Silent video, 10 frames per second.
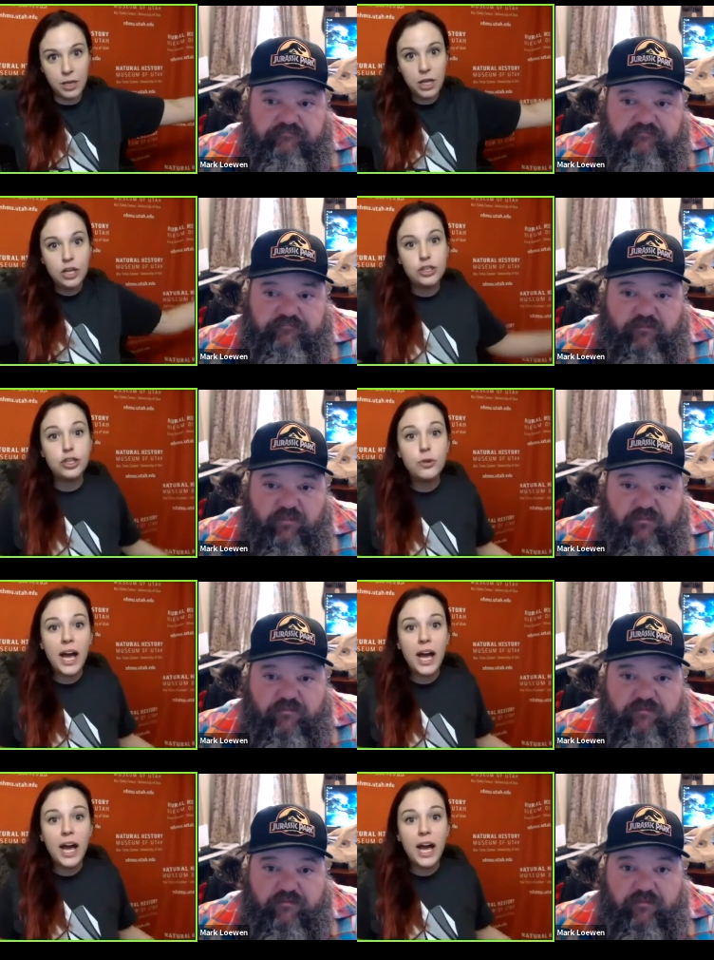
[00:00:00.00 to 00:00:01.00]
Speaker 1: Do you have
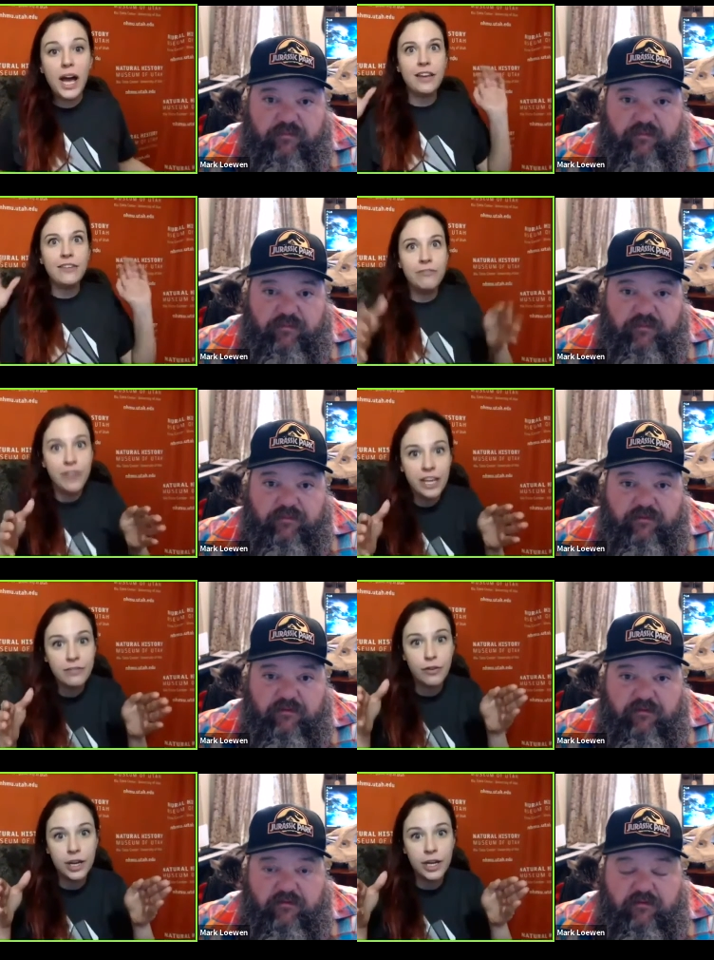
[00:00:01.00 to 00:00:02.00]
a
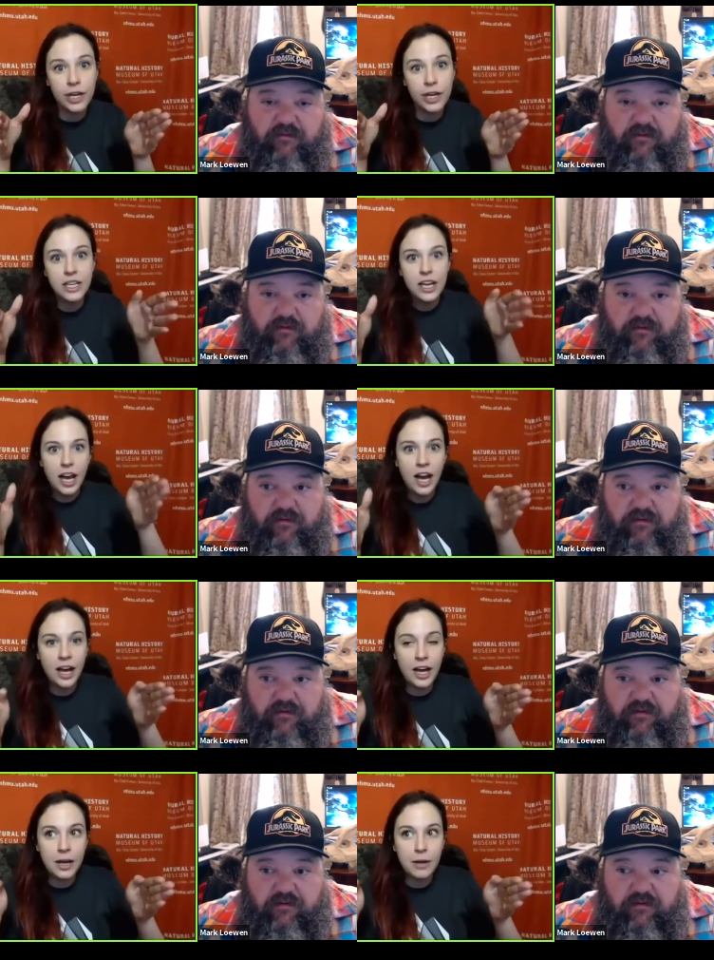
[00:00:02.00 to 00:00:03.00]
favorite uh,
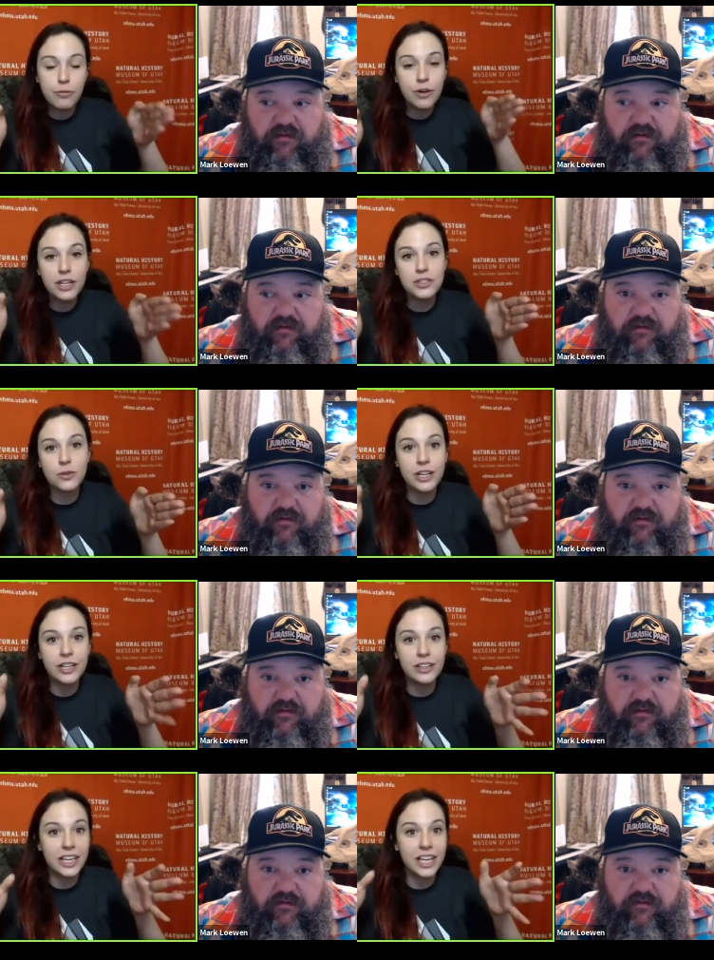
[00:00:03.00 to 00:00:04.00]
prehistoric
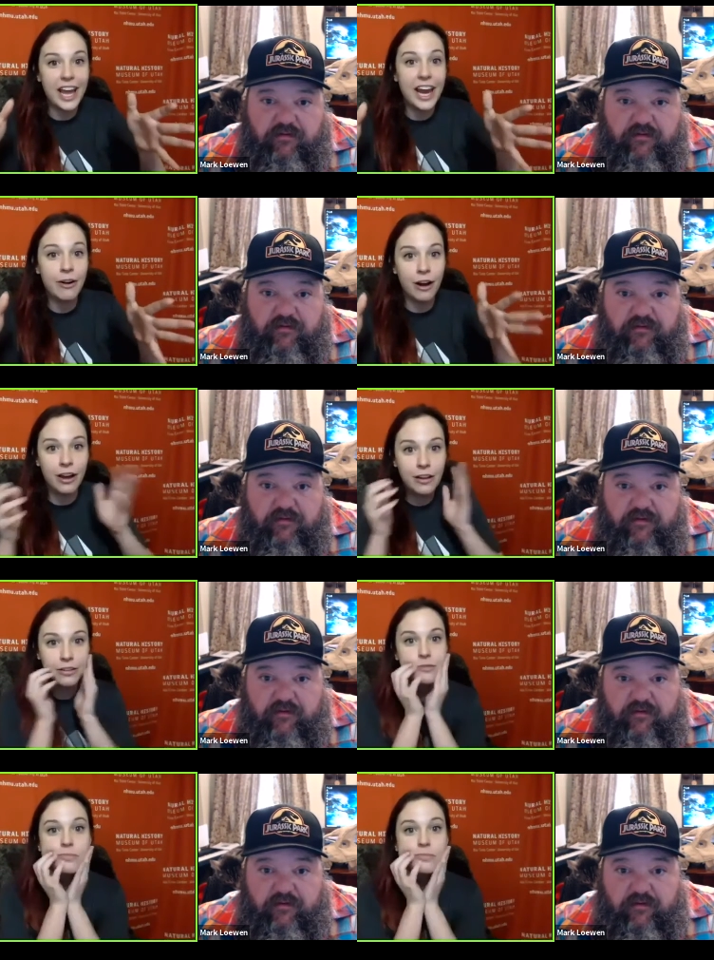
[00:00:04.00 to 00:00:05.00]
like era?
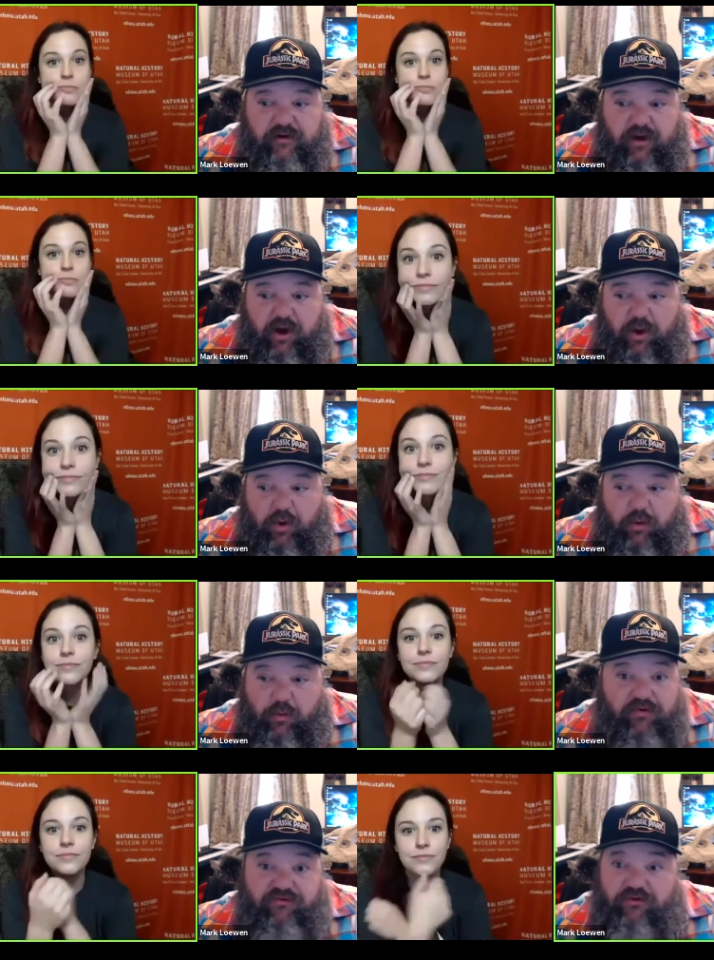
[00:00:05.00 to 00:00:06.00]

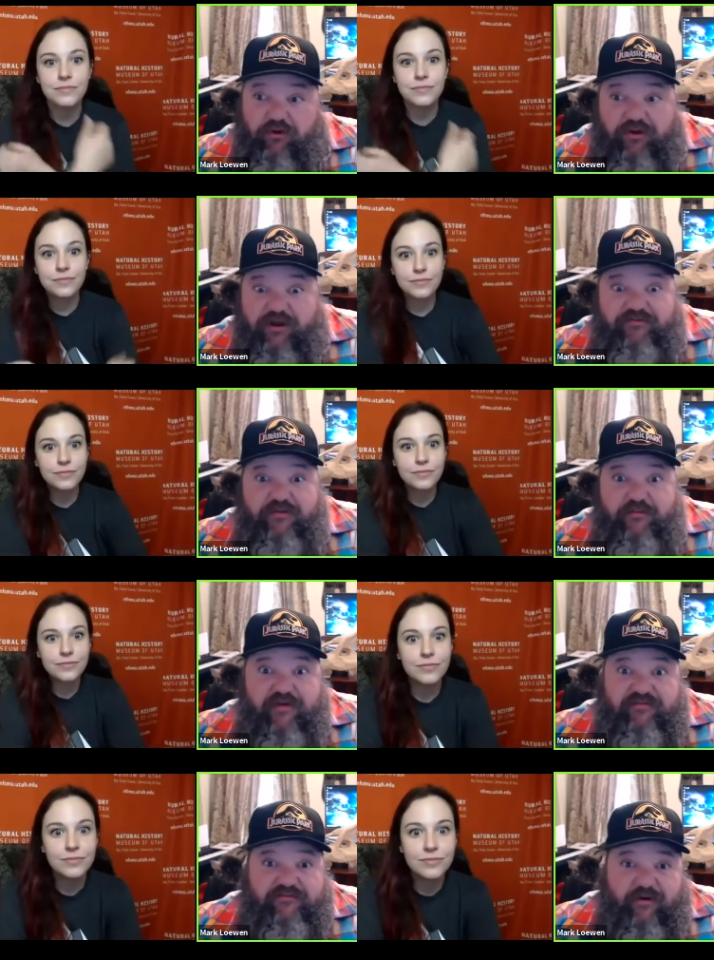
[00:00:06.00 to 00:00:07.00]
Speaker 2: Well, certainly it's the
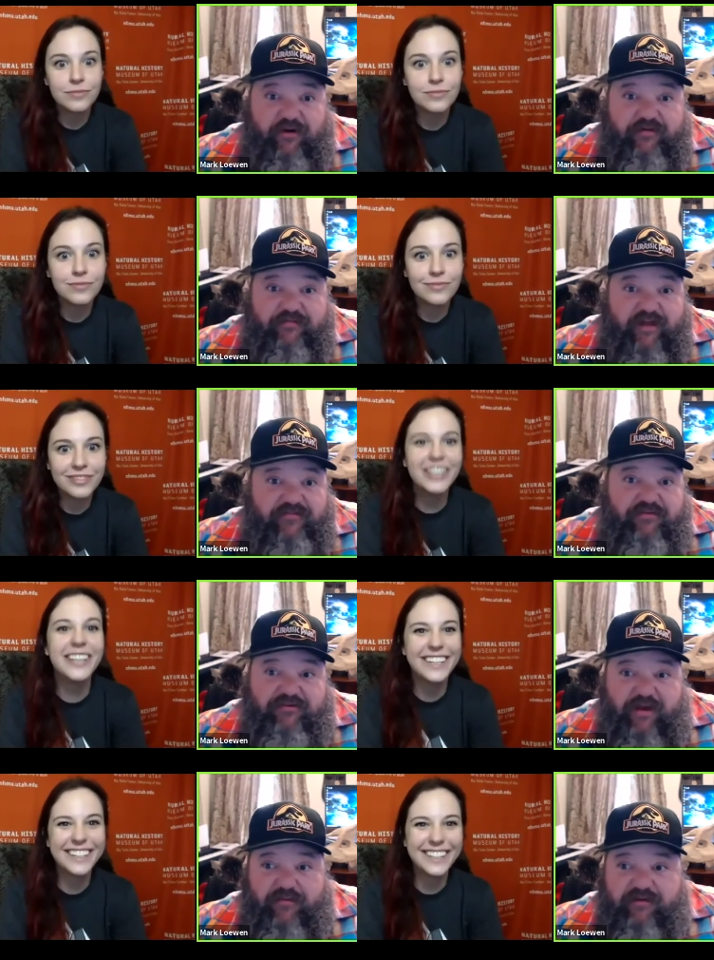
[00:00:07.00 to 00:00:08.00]
Mesozoic. That's the
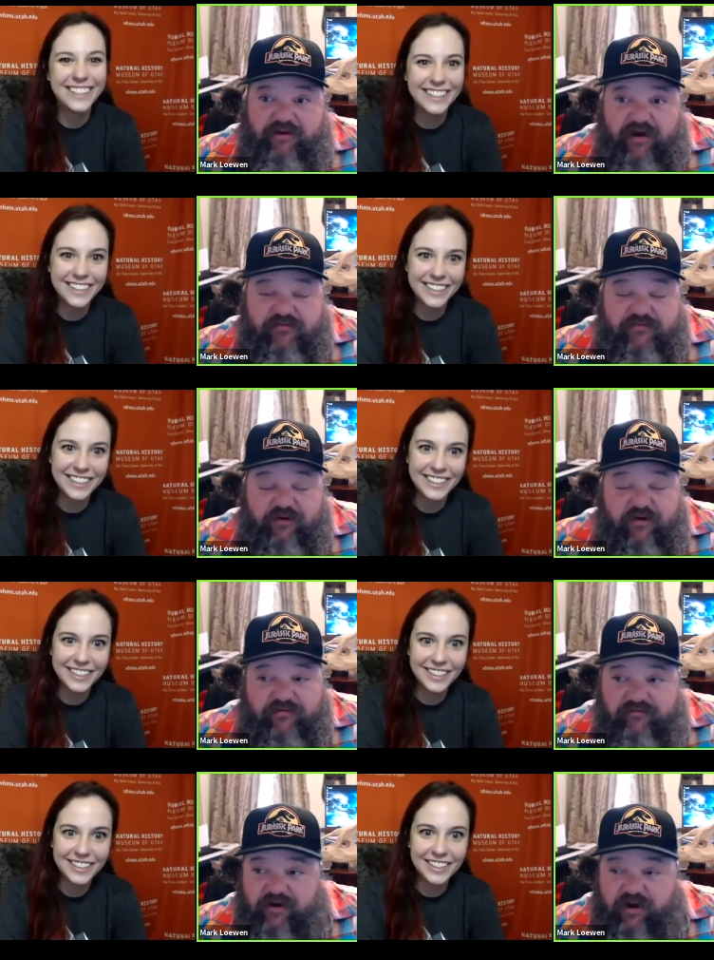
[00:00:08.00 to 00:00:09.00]
time of the
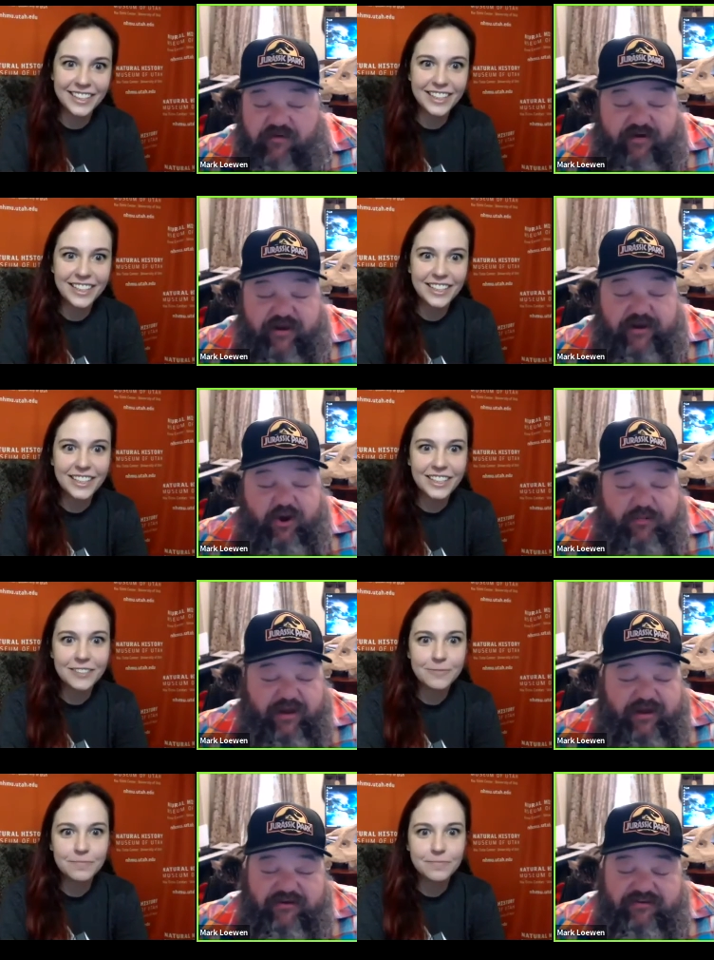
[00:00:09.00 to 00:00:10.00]
dinosaurs. You know, if I could go
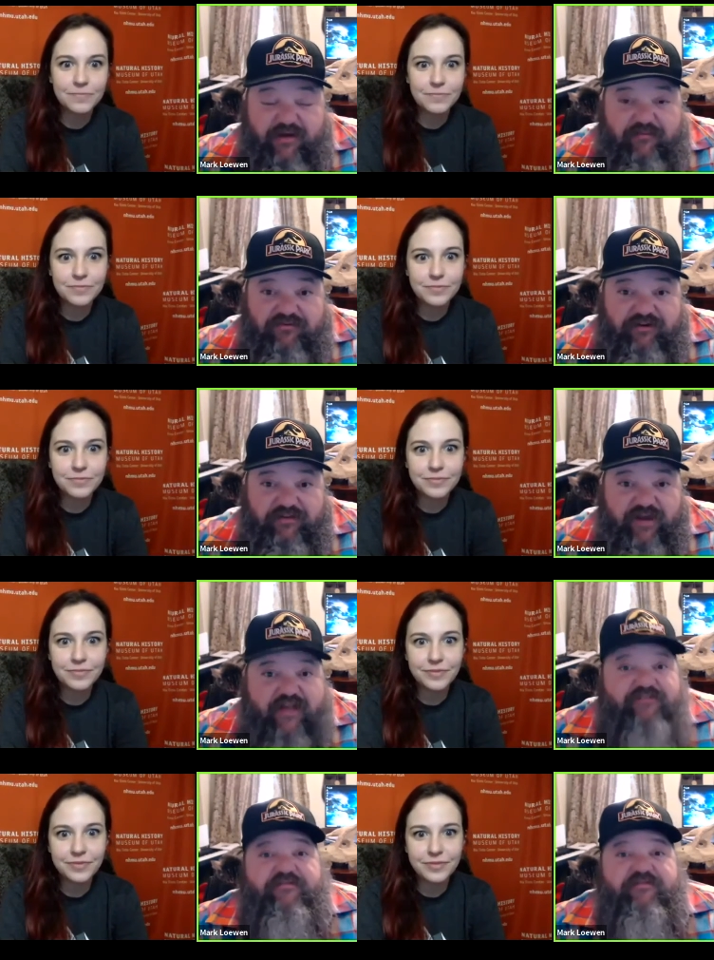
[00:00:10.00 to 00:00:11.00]
back in a time machine,
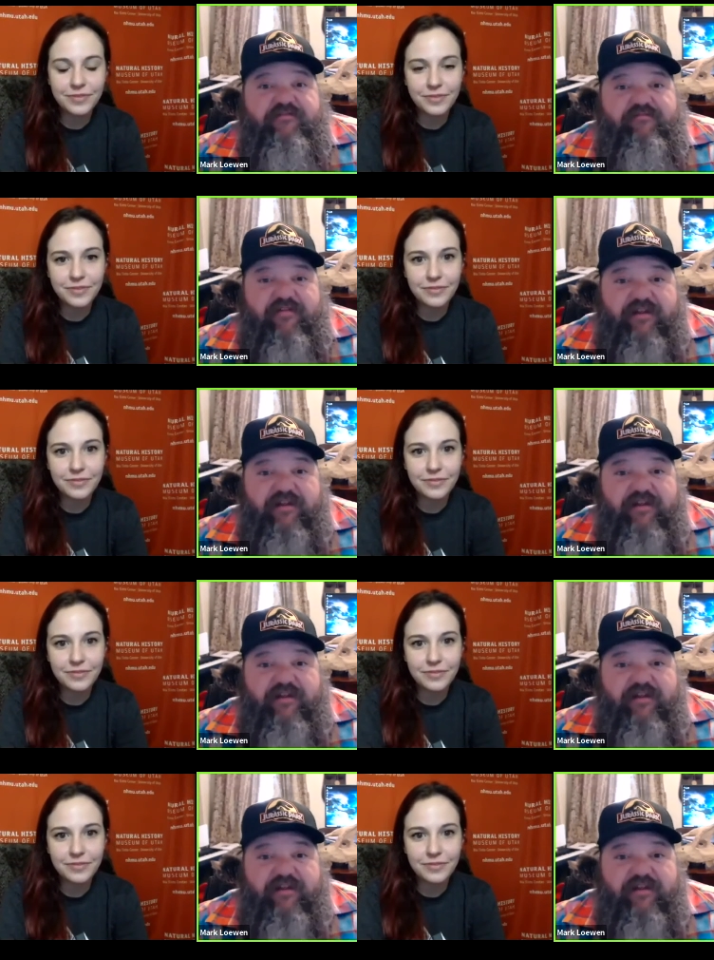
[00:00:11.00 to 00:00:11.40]
that's the